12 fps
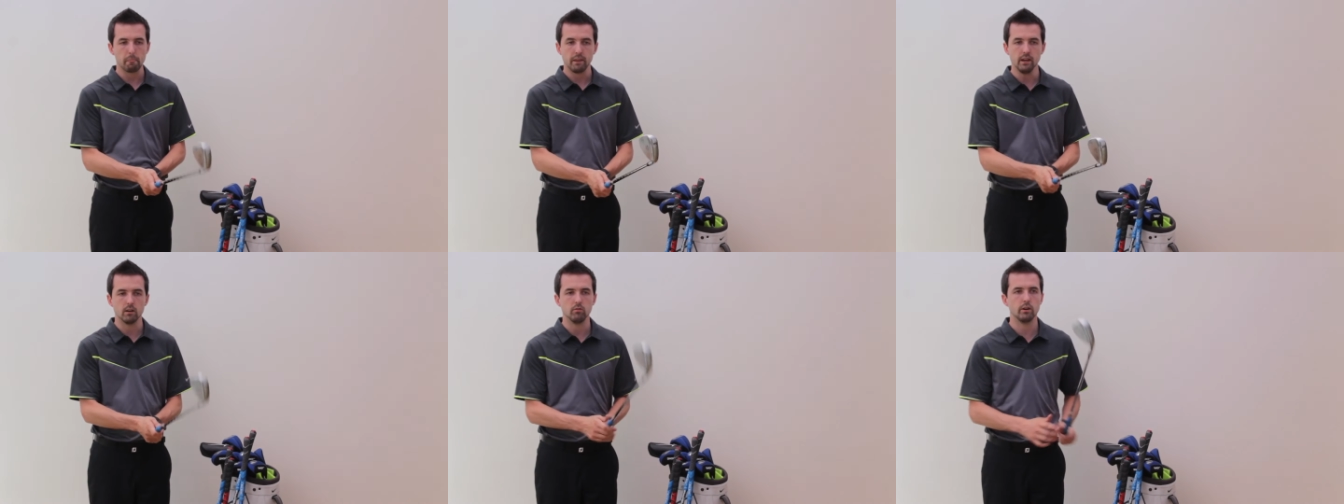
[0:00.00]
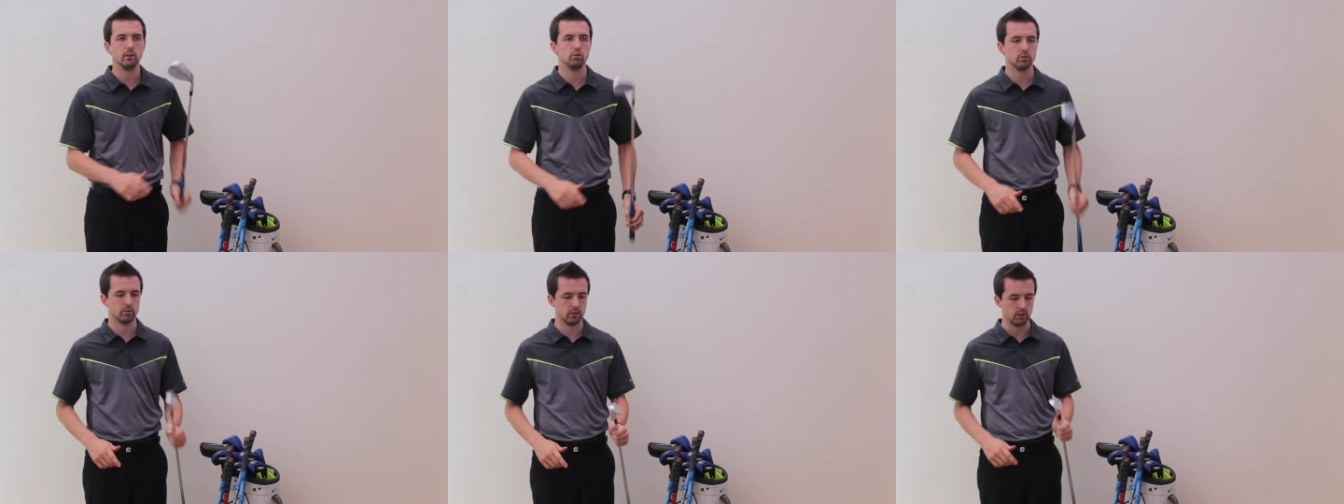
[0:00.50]
Yeah, very
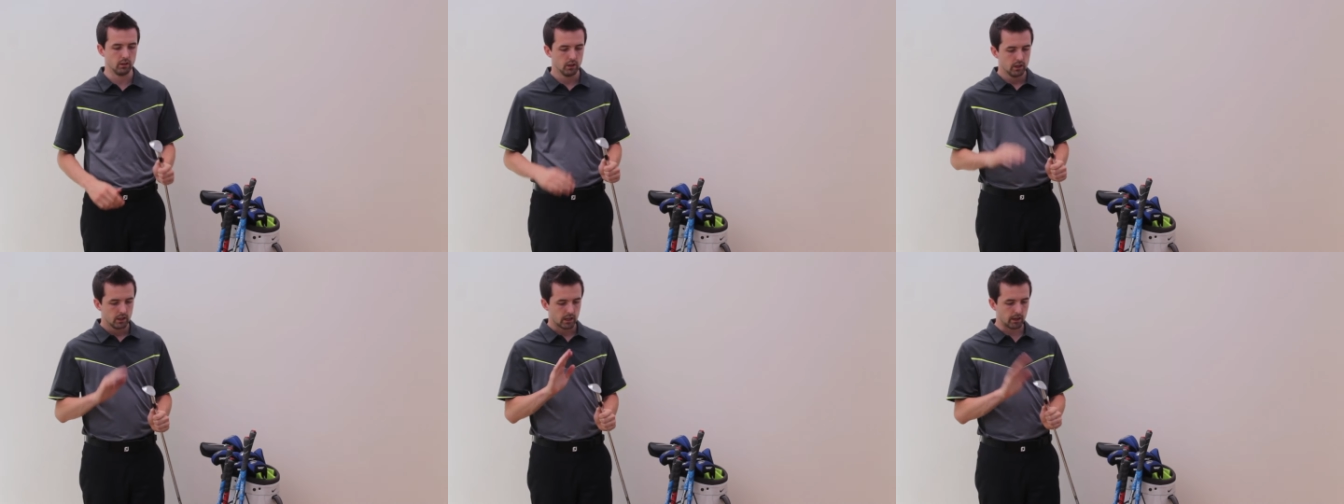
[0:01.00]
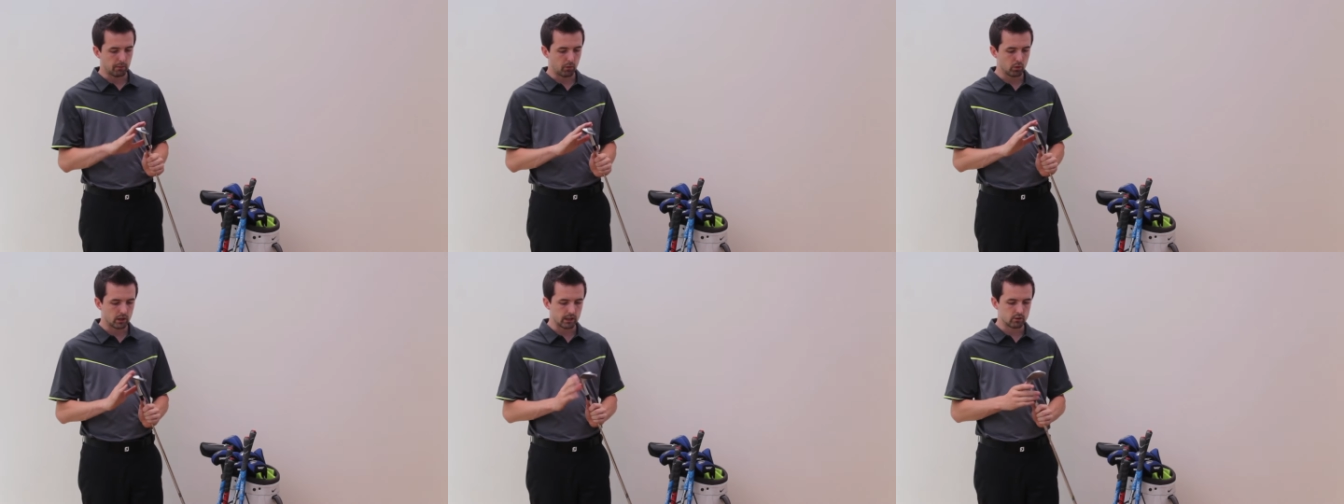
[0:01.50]
trusty. Um,
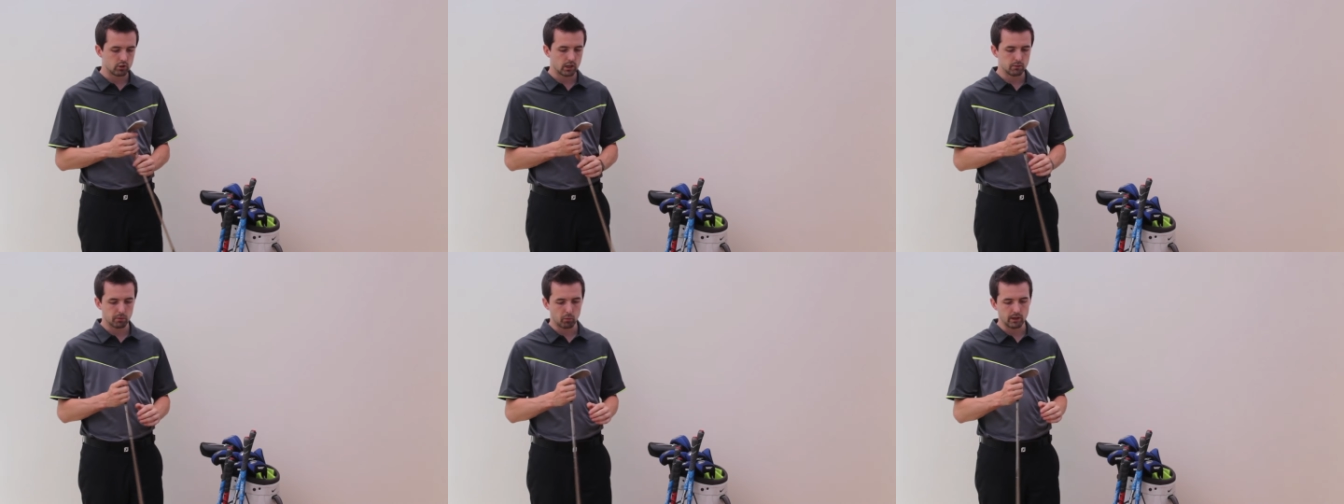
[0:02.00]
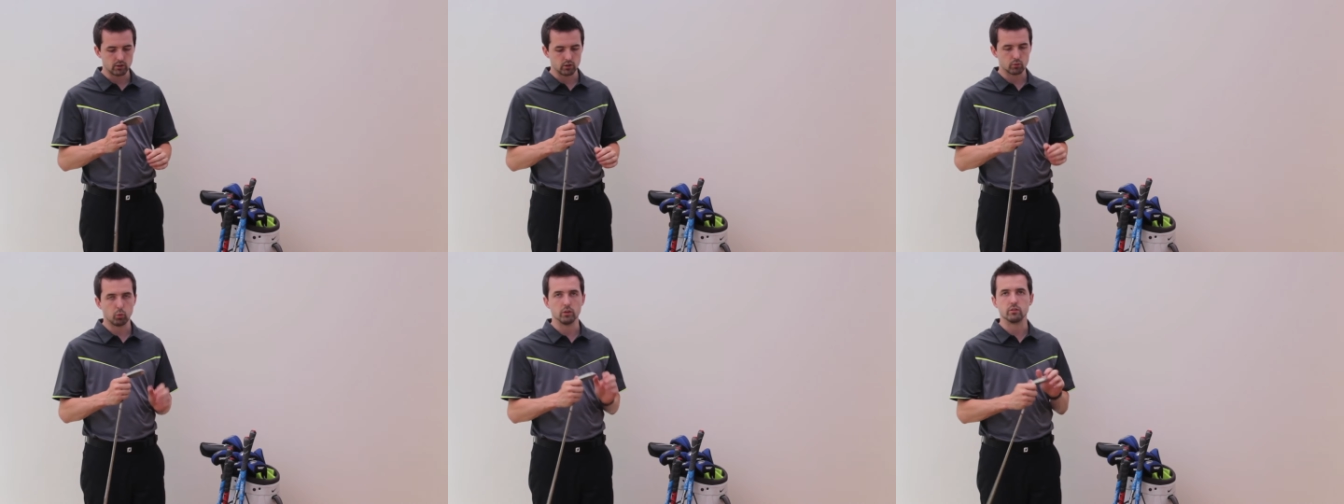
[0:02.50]
I would like to change my
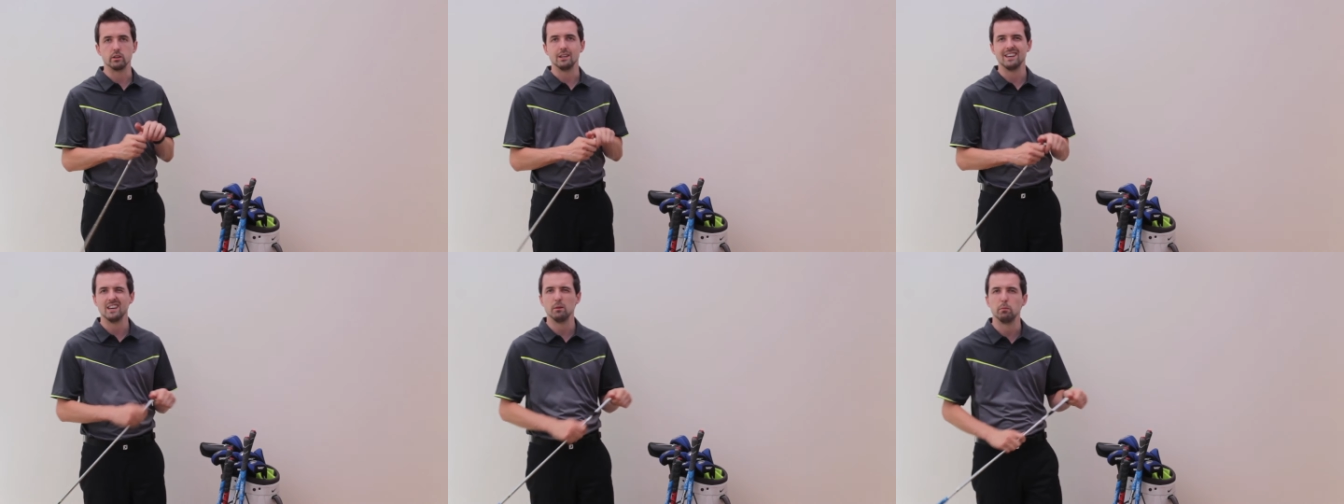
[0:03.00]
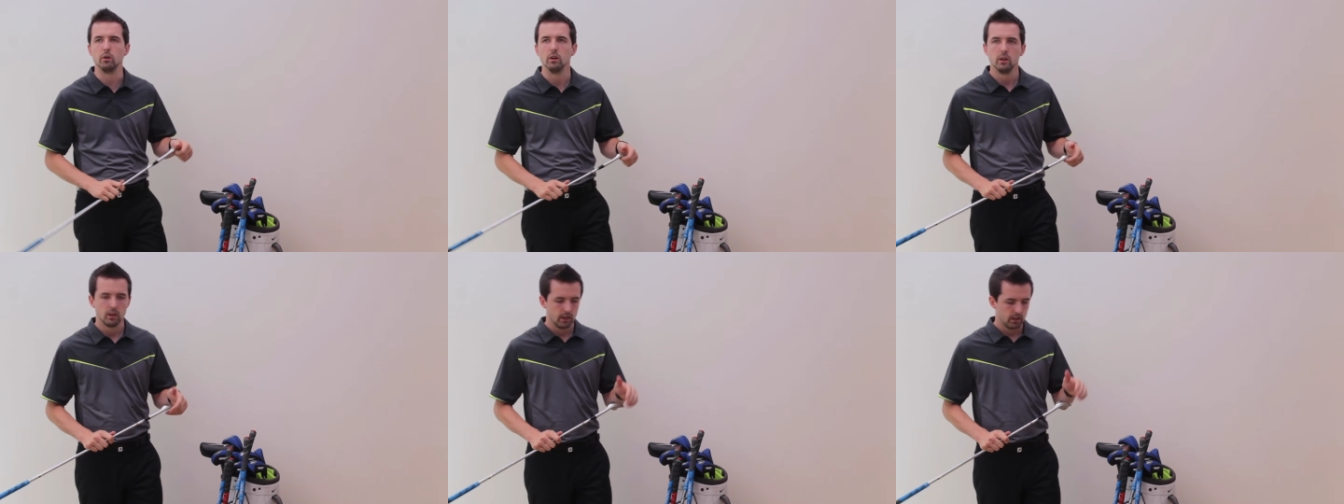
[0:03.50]
wedges once a year, but